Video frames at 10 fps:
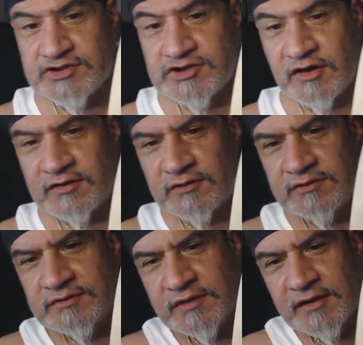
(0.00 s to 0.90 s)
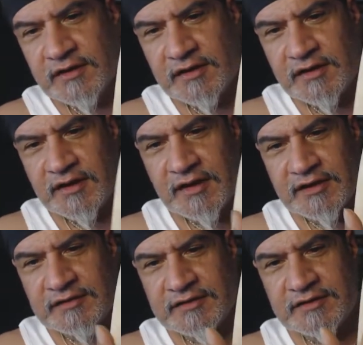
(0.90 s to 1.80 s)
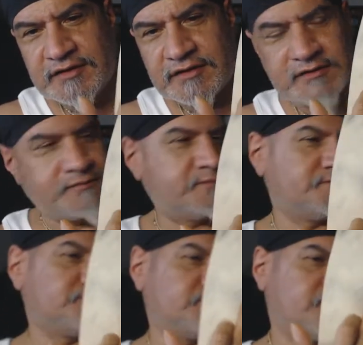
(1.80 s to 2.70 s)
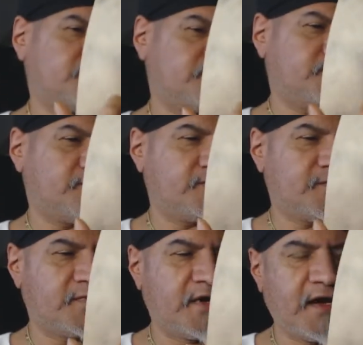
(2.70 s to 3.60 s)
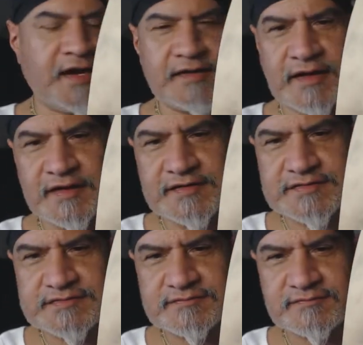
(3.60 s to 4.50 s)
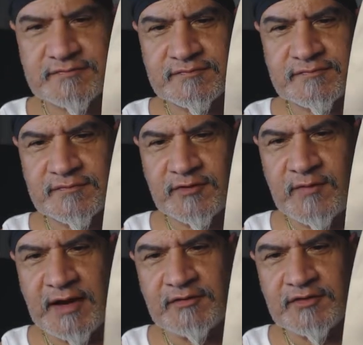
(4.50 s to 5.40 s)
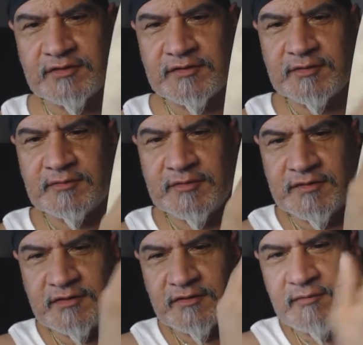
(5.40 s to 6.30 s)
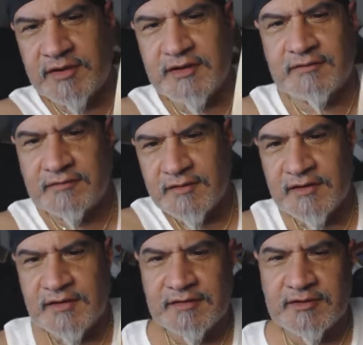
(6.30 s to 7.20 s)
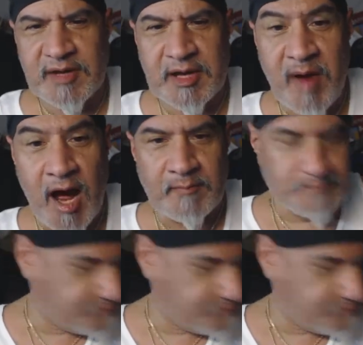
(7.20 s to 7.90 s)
charcoal and did the highlights around her, you know, to make it pop.